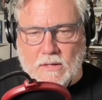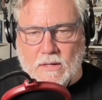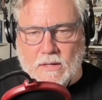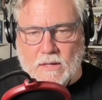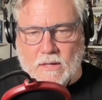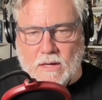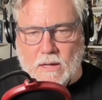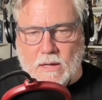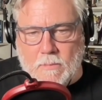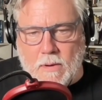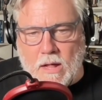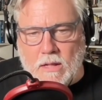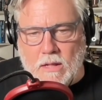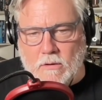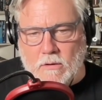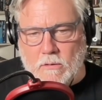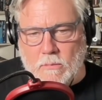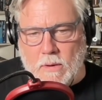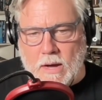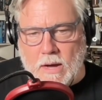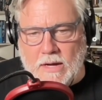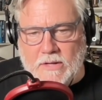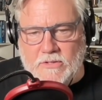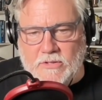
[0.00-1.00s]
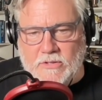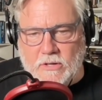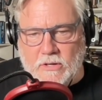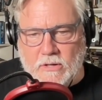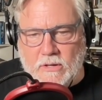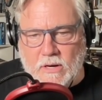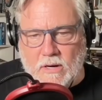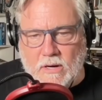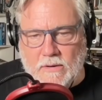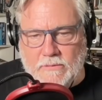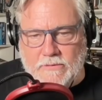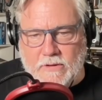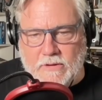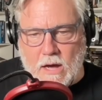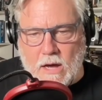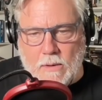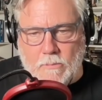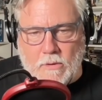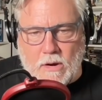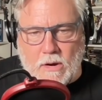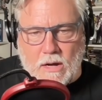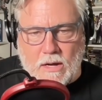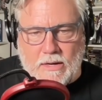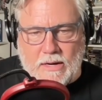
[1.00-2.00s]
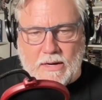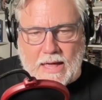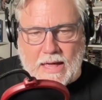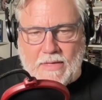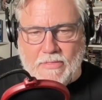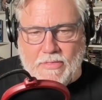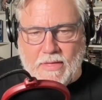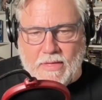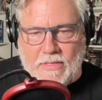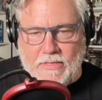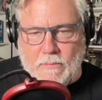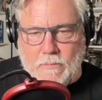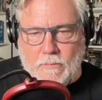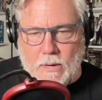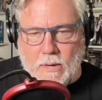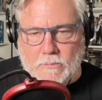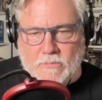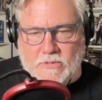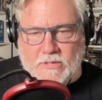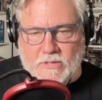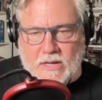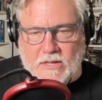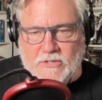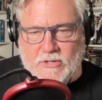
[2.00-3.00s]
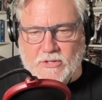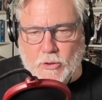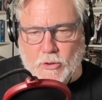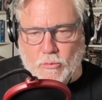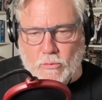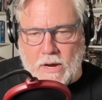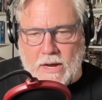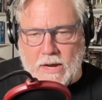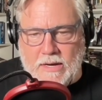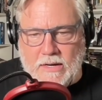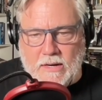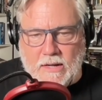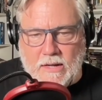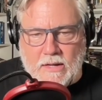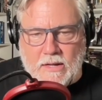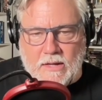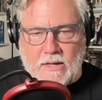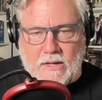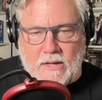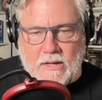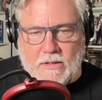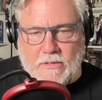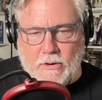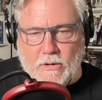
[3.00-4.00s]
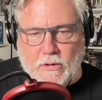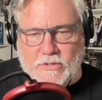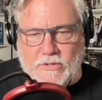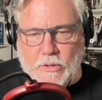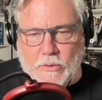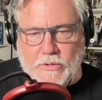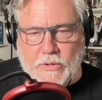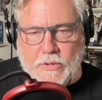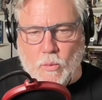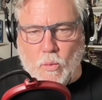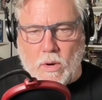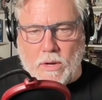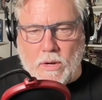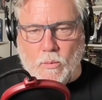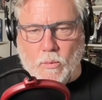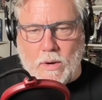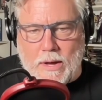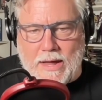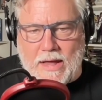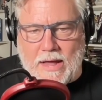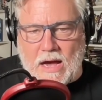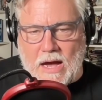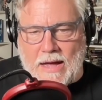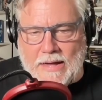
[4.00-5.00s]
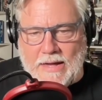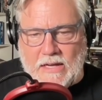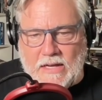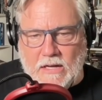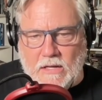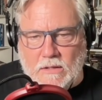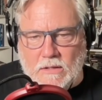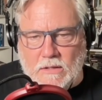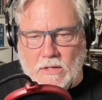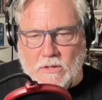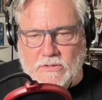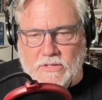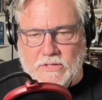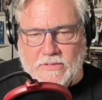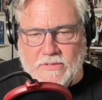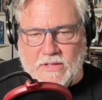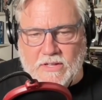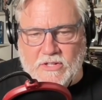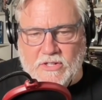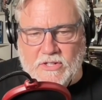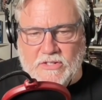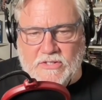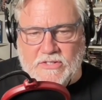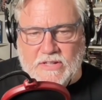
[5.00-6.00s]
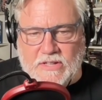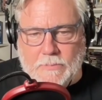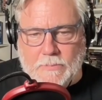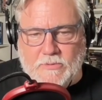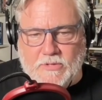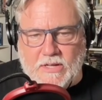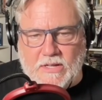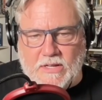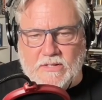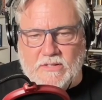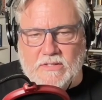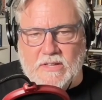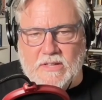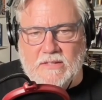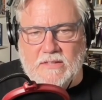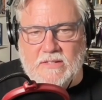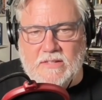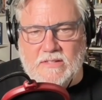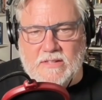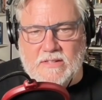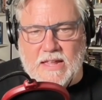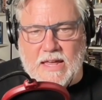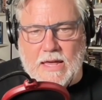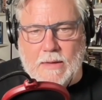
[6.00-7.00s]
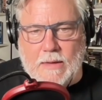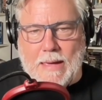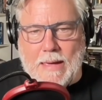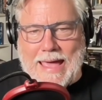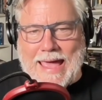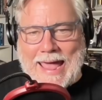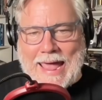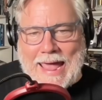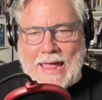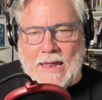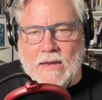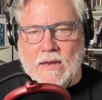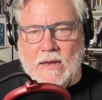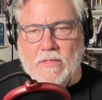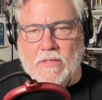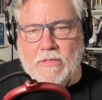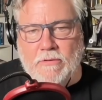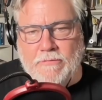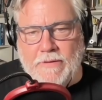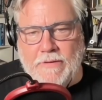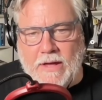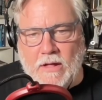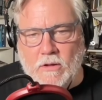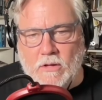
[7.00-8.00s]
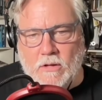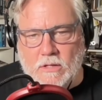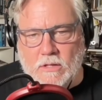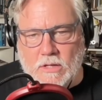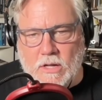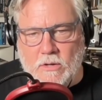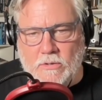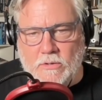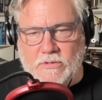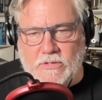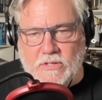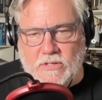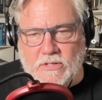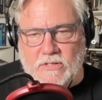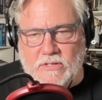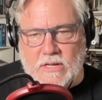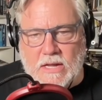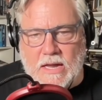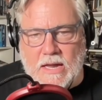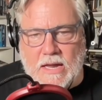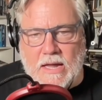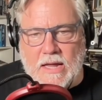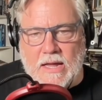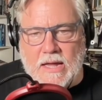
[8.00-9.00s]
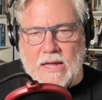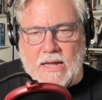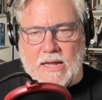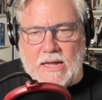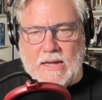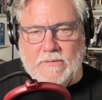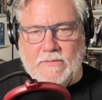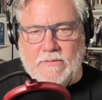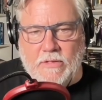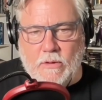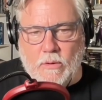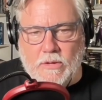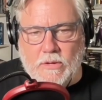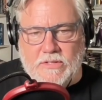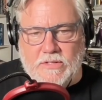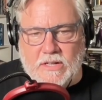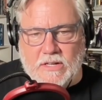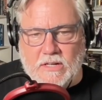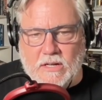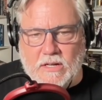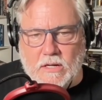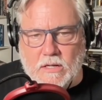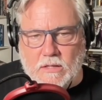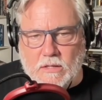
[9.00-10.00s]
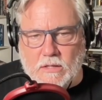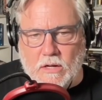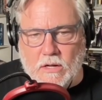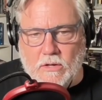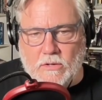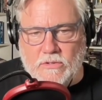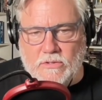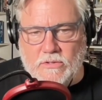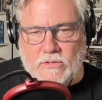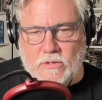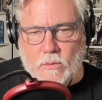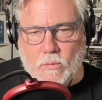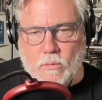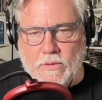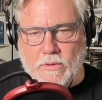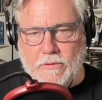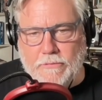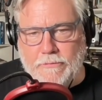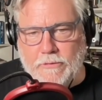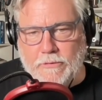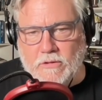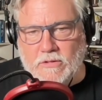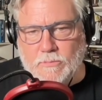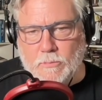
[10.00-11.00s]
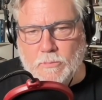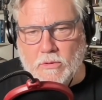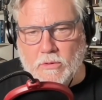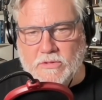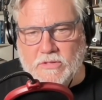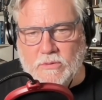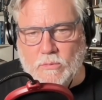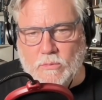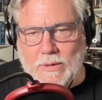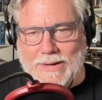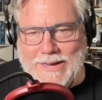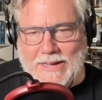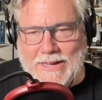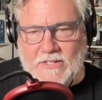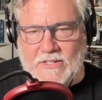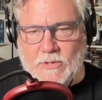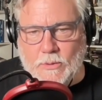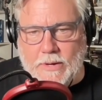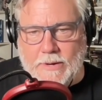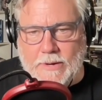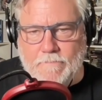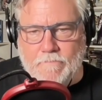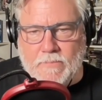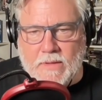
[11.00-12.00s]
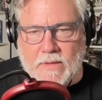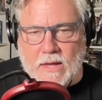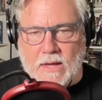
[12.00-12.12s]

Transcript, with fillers: Kamala reminds her of Kamran, and then the mom says, you're right. There's only one way I can close it. Then she steps in, says his name, and the veil closes, even though it didn't close when the first person went into it.